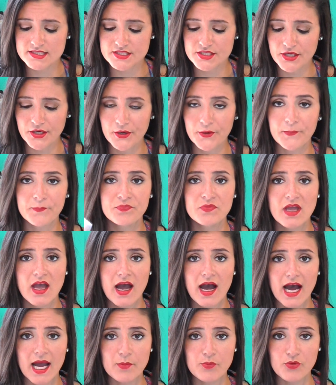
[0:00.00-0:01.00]
So
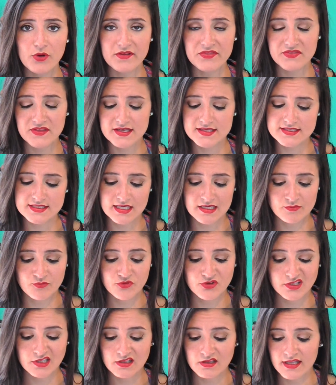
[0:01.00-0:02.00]
I brought this, and
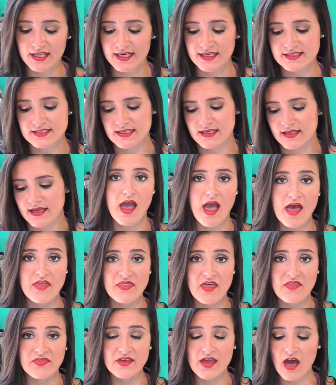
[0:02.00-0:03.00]
I'm really glad I did.
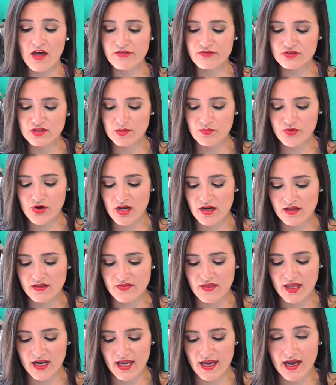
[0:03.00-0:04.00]
And then the other lip
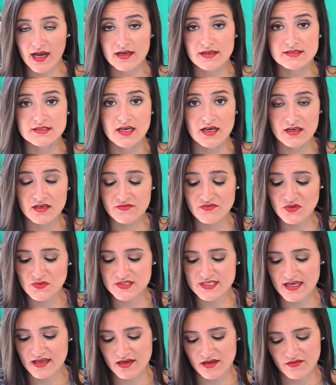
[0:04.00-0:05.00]
product that I got a ton of
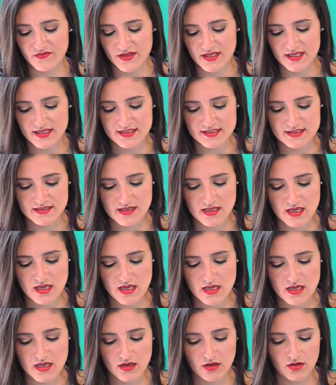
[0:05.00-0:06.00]
use out of is
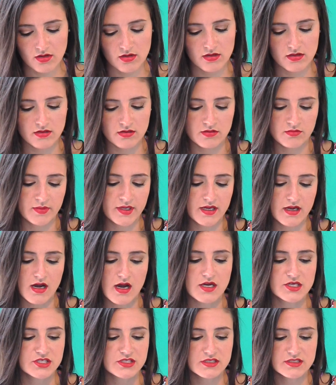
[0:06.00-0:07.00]
the, oh my
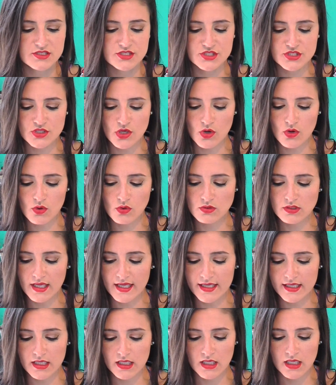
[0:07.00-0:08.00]
gosh, it's so
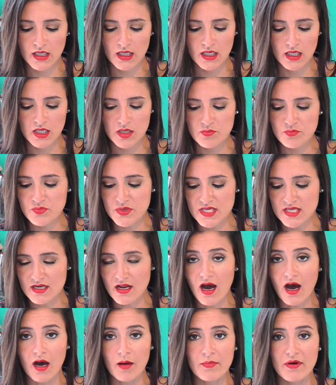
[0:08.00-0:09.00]
like
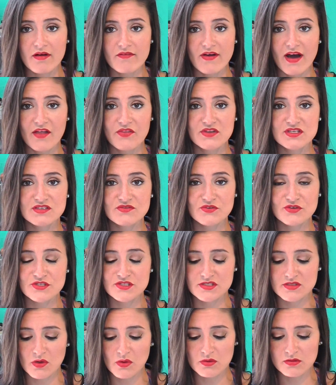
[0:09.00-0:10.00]
beat up. I've had this for
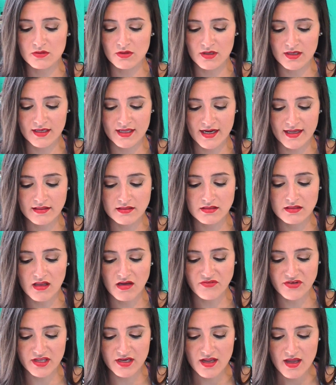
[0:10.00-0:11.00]
so long and I
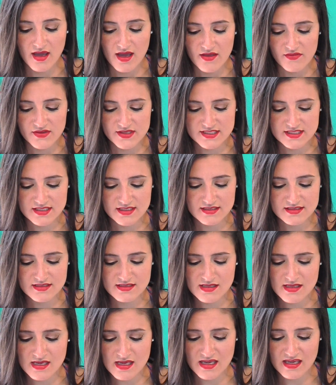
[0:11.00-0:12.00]
love it. This is
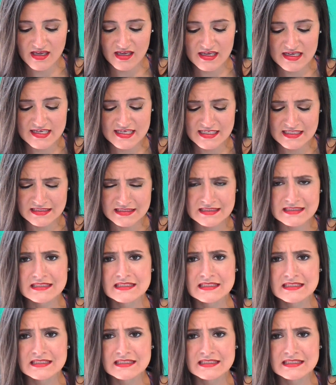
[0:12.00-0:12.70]
the,